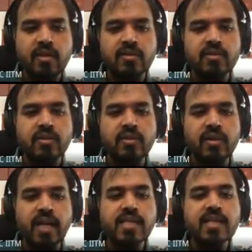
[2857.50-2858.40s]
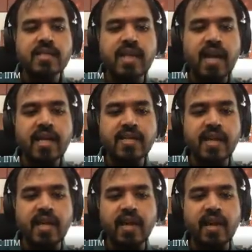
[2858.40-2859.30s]
So that's the static
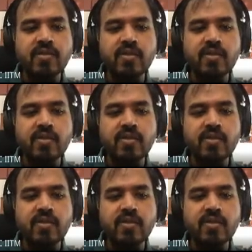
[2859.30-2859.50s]
checking, right?